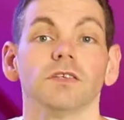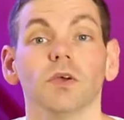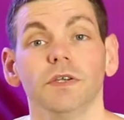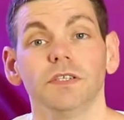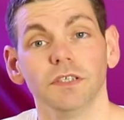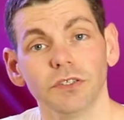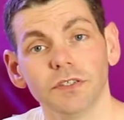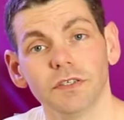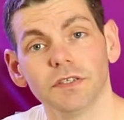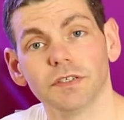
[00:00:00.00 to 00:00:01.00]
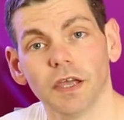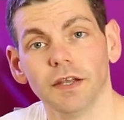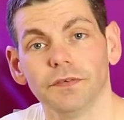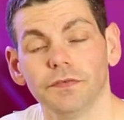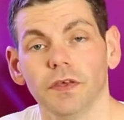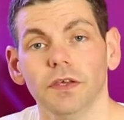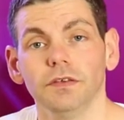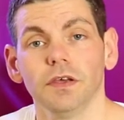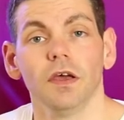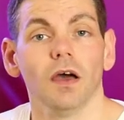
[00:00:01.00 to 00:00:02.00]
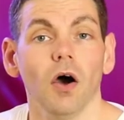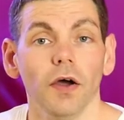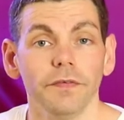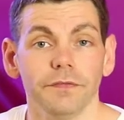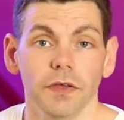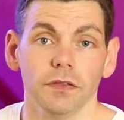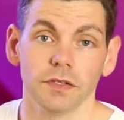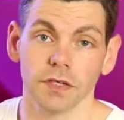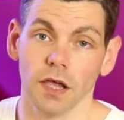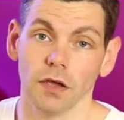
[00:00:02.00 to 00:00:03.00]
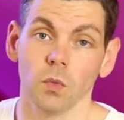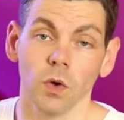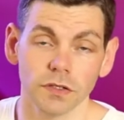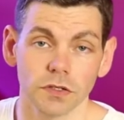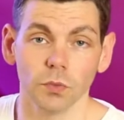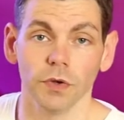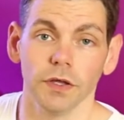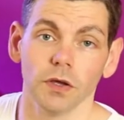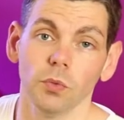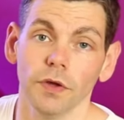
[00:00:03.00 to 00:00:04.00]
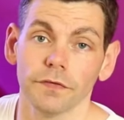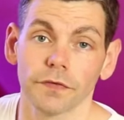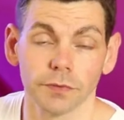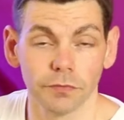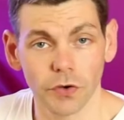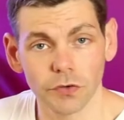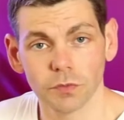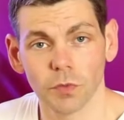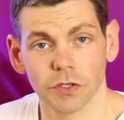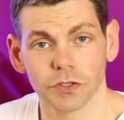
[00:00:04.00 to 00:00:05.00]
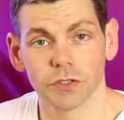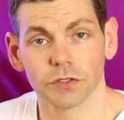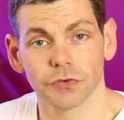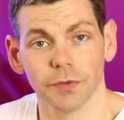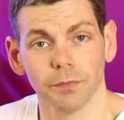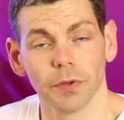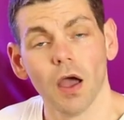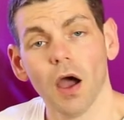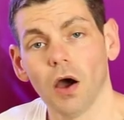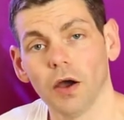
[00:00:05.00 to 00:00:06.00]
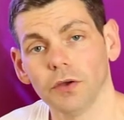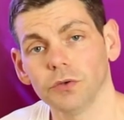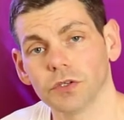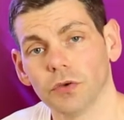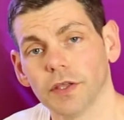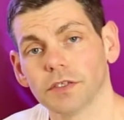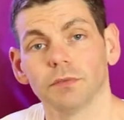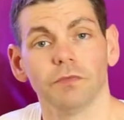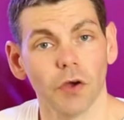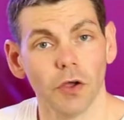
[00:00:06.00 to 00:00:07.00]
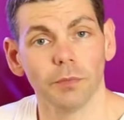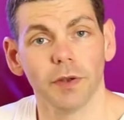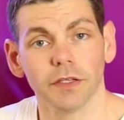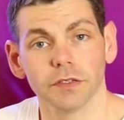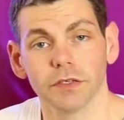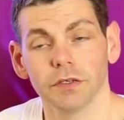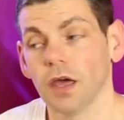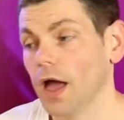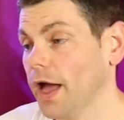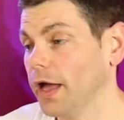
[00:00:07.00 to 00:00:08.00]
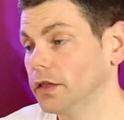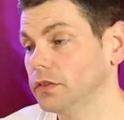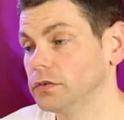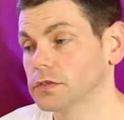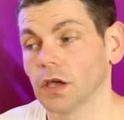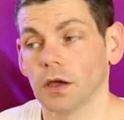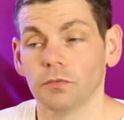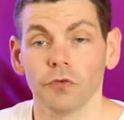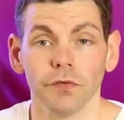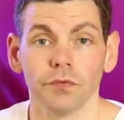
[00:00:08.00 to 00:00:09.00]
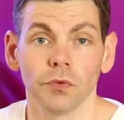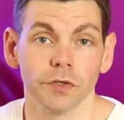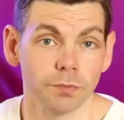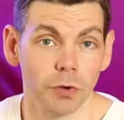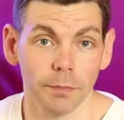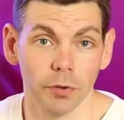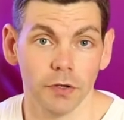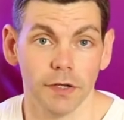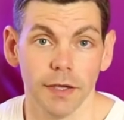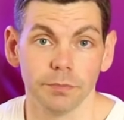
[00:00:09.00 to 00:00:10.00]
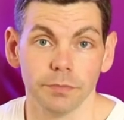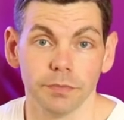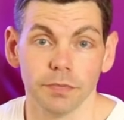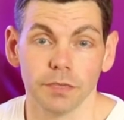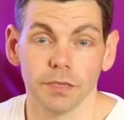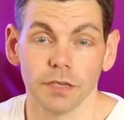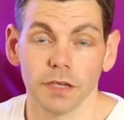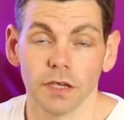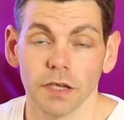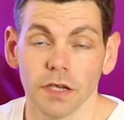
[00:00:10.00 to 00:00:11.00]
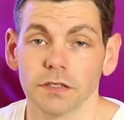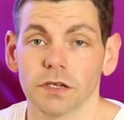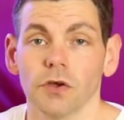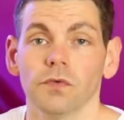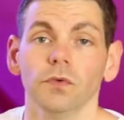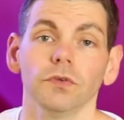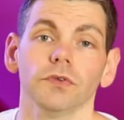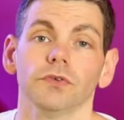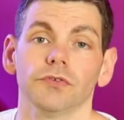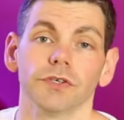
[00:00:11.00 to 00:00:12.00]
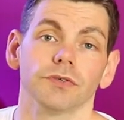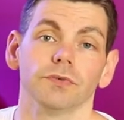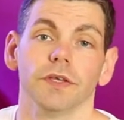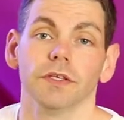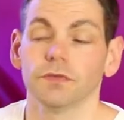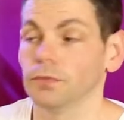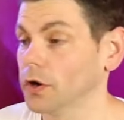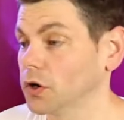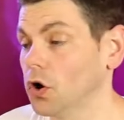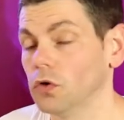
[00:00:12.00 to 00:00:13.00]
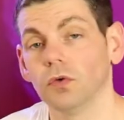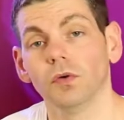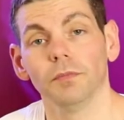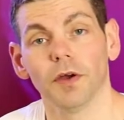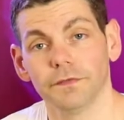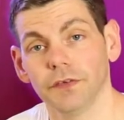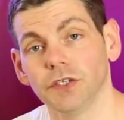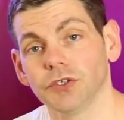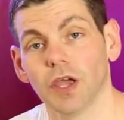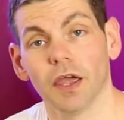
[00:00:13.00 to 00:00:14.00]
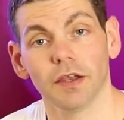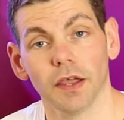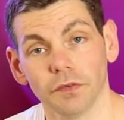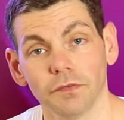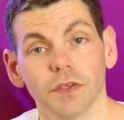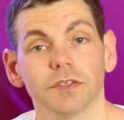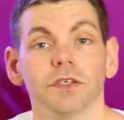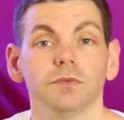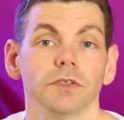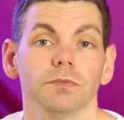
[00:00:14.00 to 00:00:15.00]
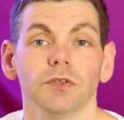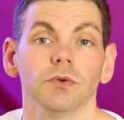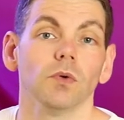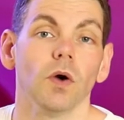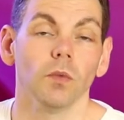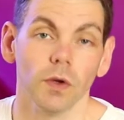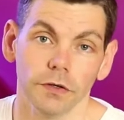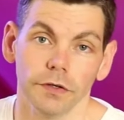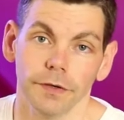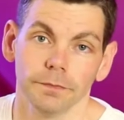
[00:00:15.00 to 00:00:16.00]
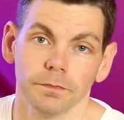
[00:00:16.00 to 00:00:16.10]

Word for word: So in addition to this daily feed, I feed the tank once a week with some frozen mysis shrimp. I also add some phytoplankton and some Reef-Roids by Polyp Labs. This takes care of all the nutritional needs for my coral and my fish and everything seems to be doing quite well on